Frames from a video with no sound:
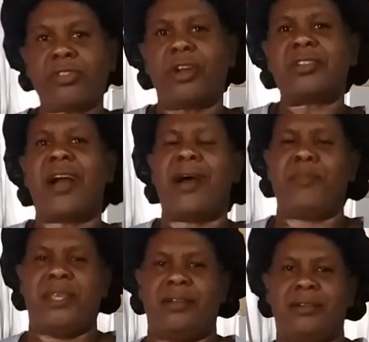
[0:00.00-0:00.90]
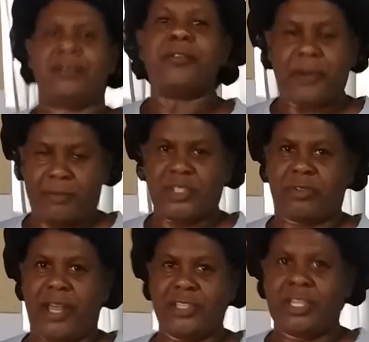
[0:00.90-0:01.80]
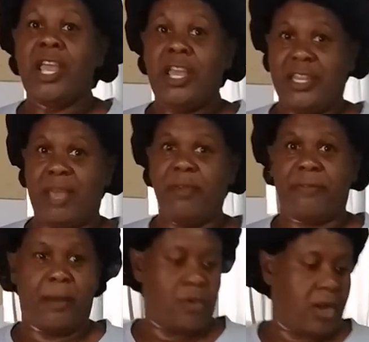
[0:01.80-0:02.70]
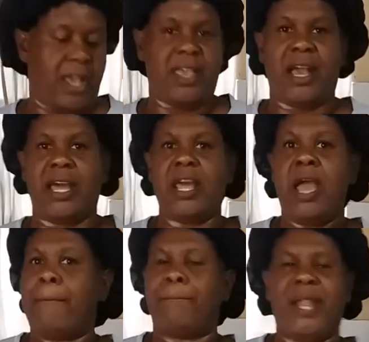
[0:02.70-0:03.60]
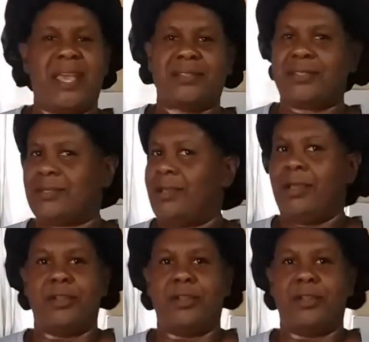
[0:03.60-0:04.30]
Tun Cornmeal from scratch. Debbie from Dollar Yard, bless.